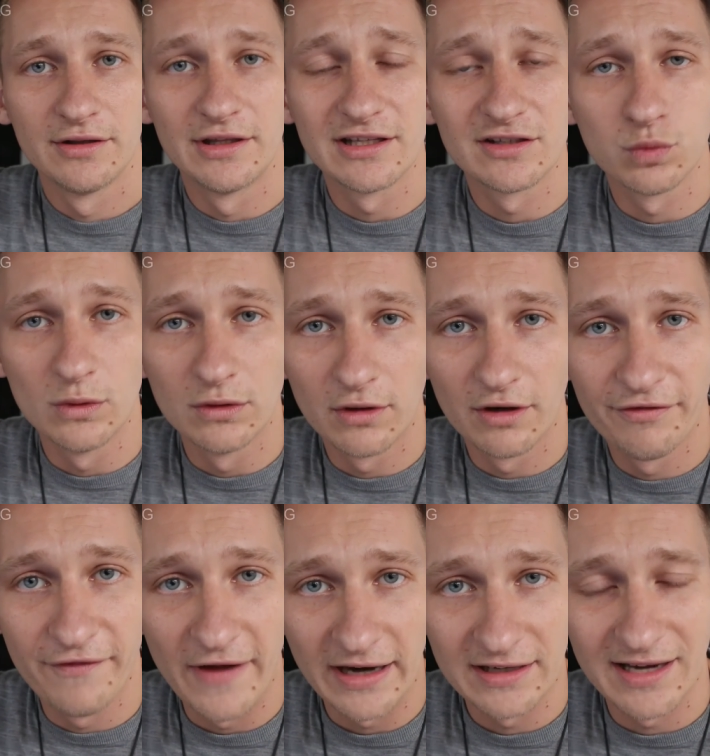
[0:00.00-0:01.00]
This will
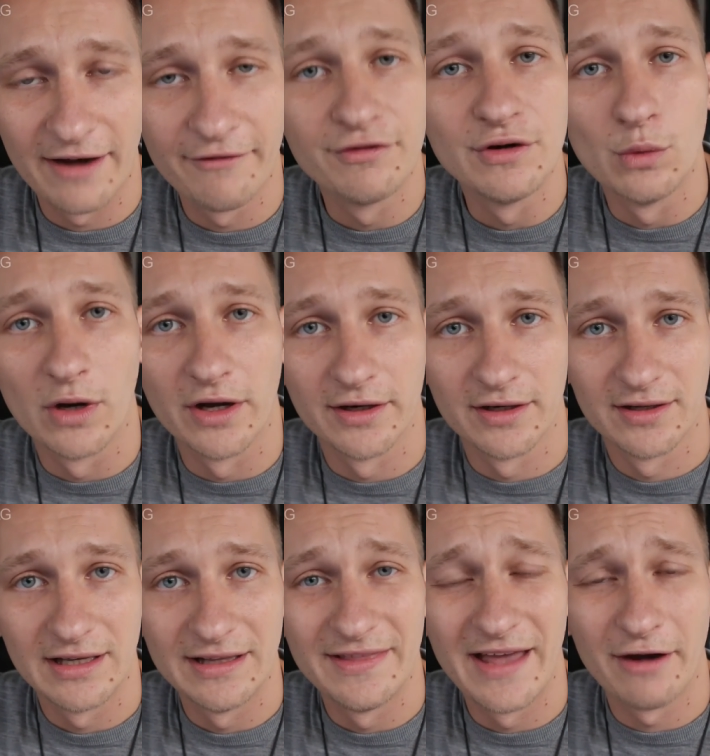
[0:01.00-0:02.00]
affect everyone
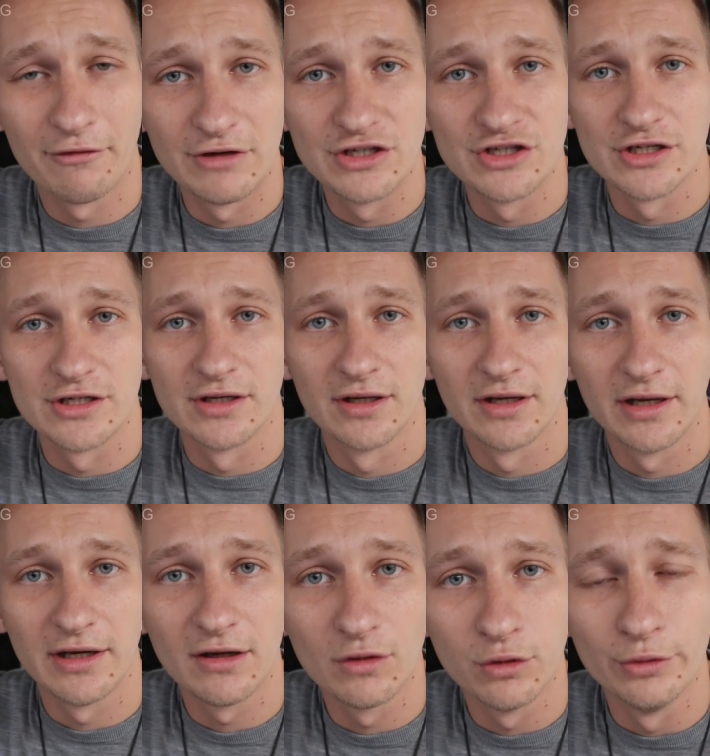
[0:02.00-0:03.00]
in that region,
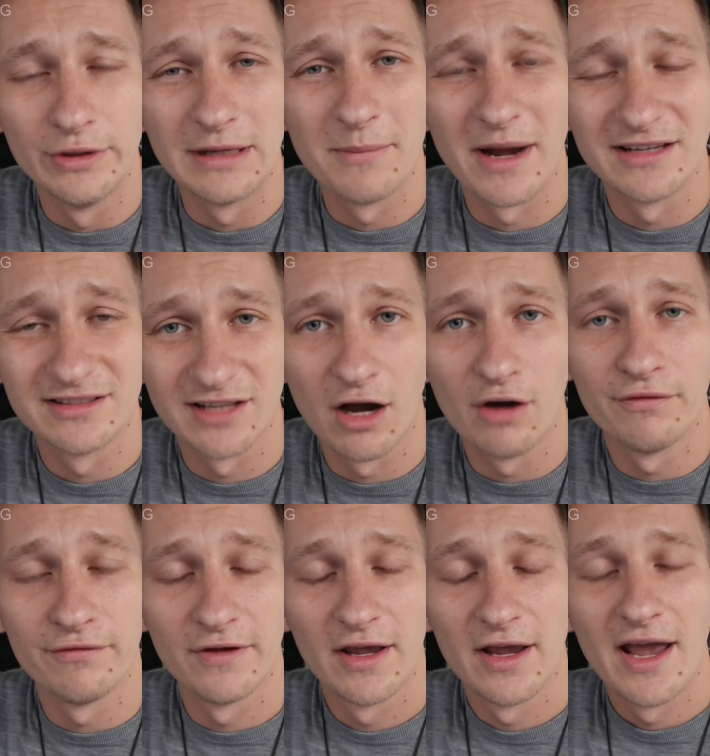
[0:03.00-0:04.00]
including
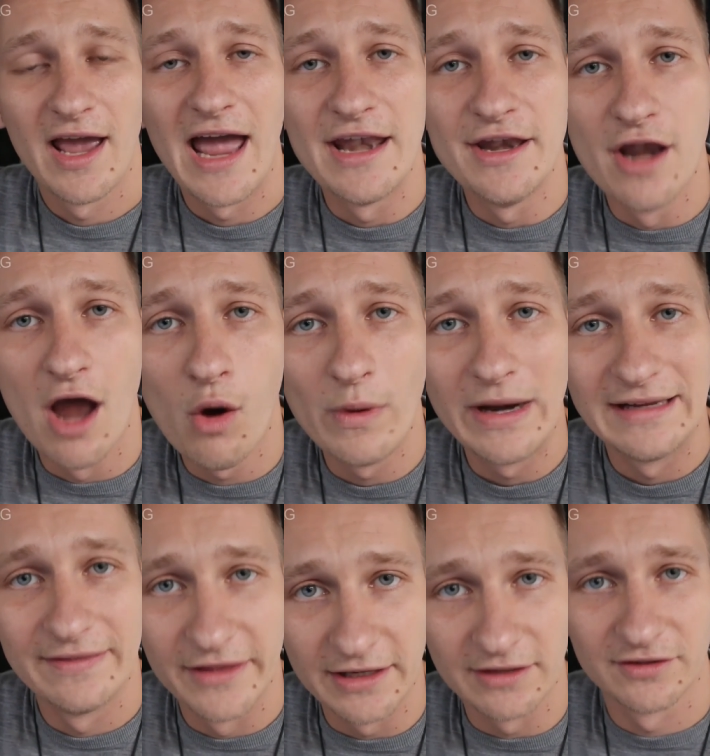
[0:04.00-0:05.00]
myself. And
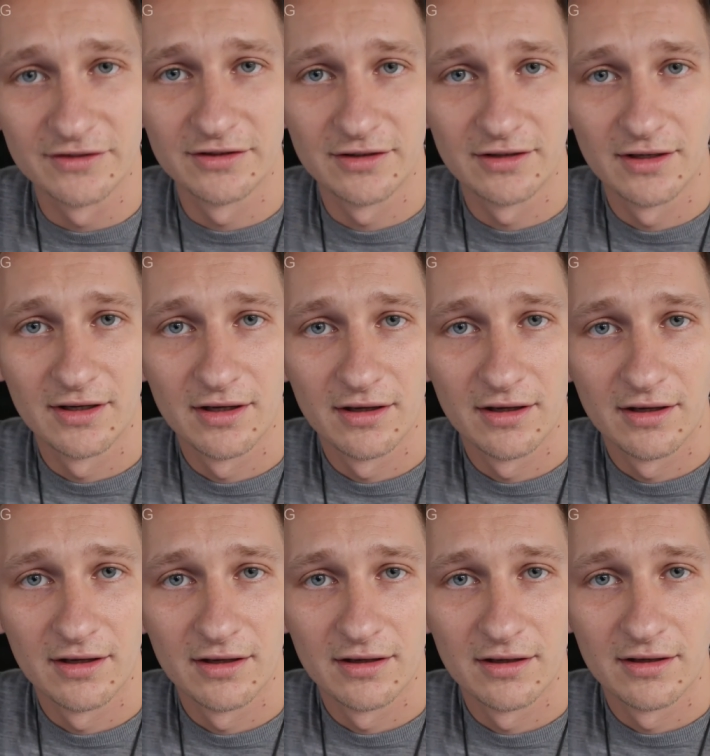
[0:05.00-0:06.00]
knowing this,
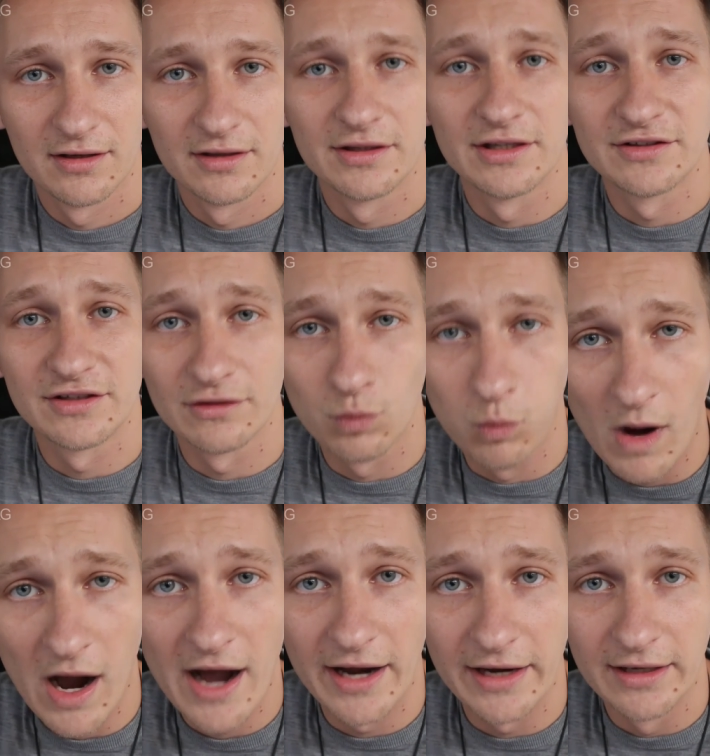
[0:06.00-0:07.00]
this is
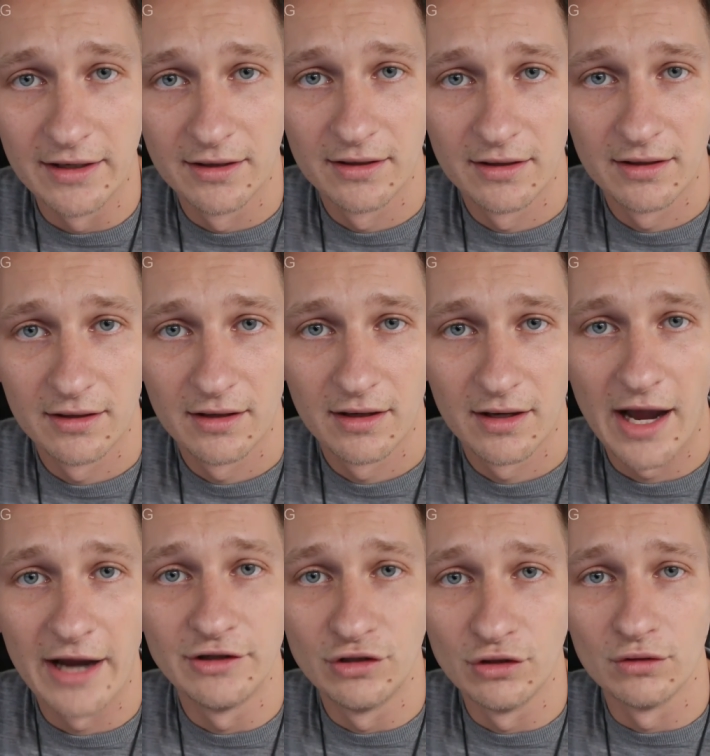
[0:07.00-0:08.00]
why
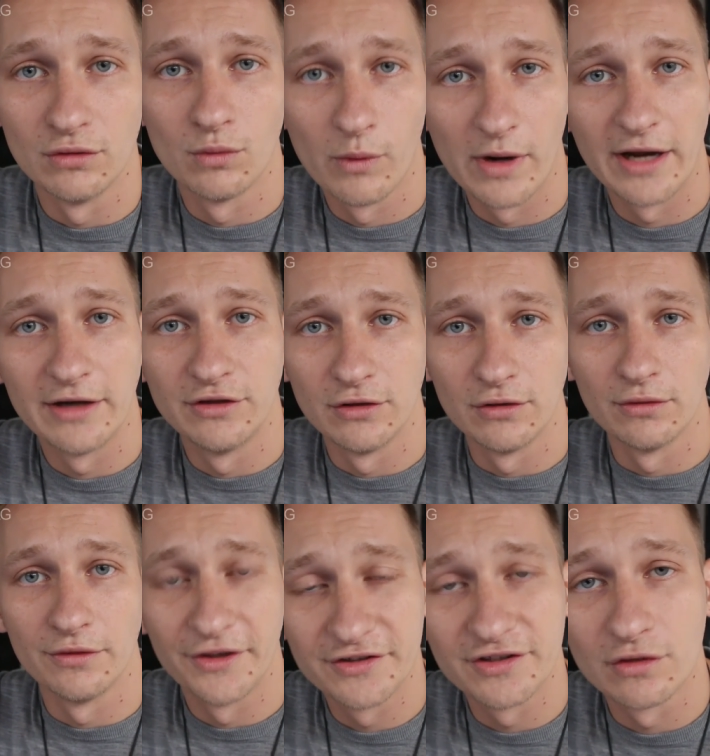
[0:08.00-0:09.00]
I do what I
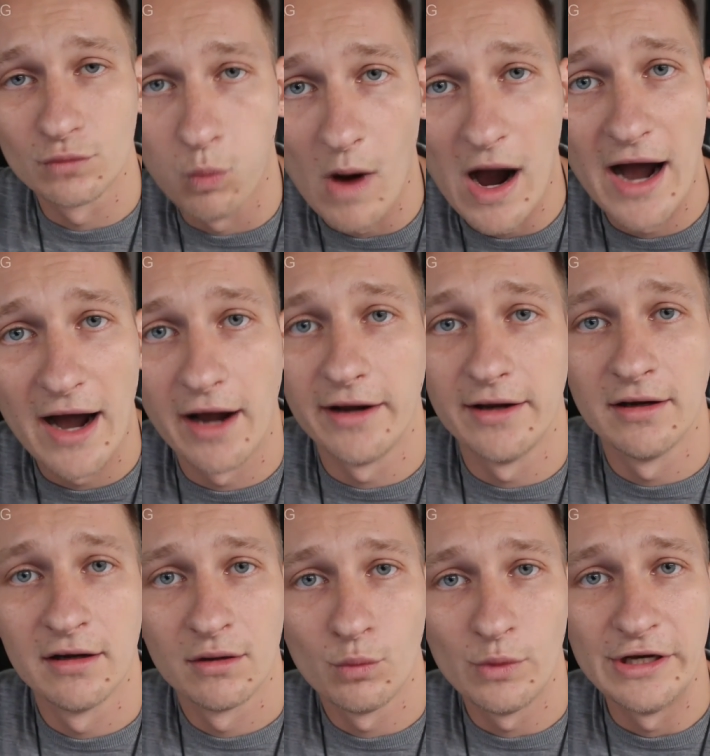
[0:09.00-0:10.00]
do. This is why
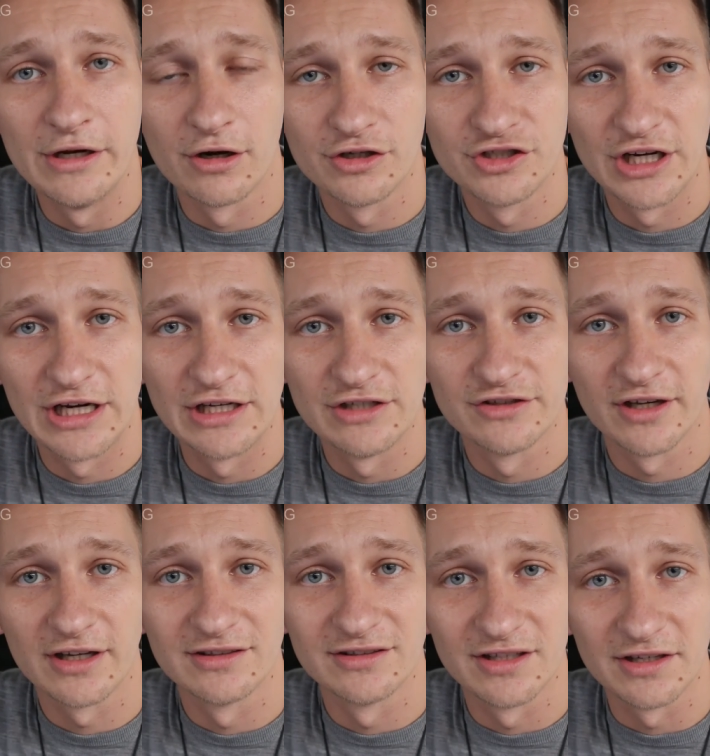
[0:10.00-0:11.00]
We Are Change
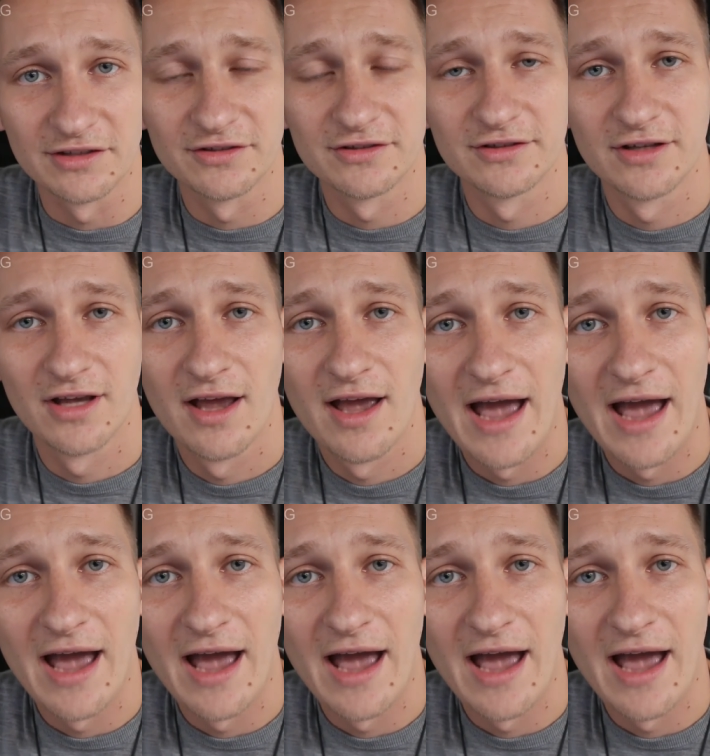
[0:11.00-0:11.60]
exists.